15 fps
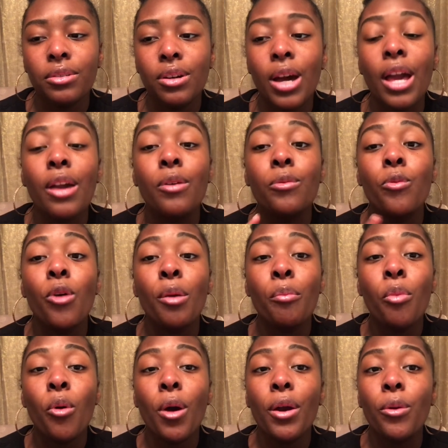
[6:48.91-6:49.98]
at one
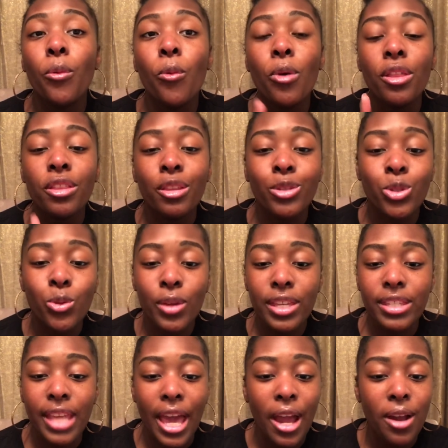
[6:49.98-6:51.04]
point, one of the twins'
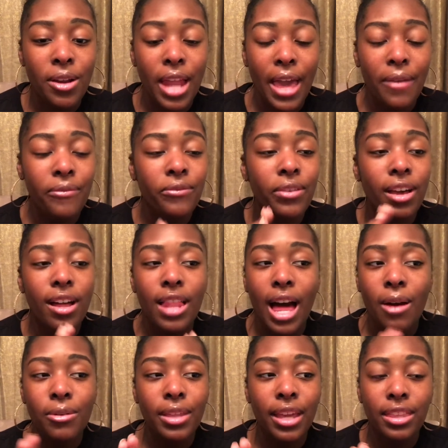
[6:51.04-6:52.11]
hair like fell
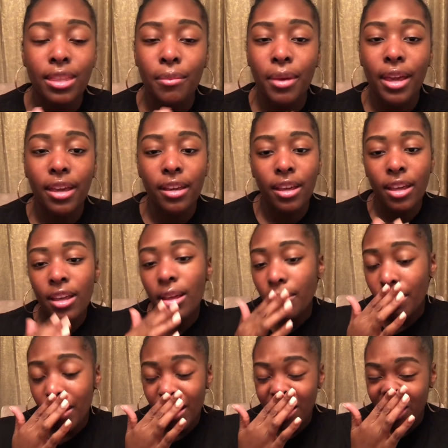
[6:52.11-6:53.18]
out at the back
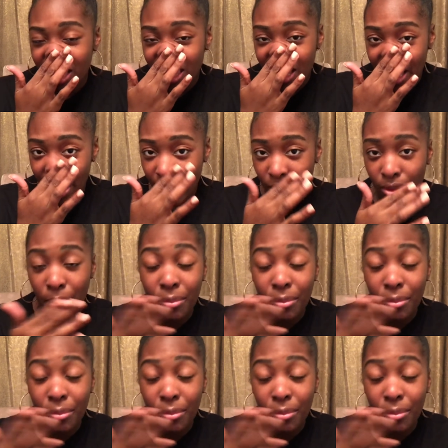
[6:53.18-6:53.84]
because she's laying on it.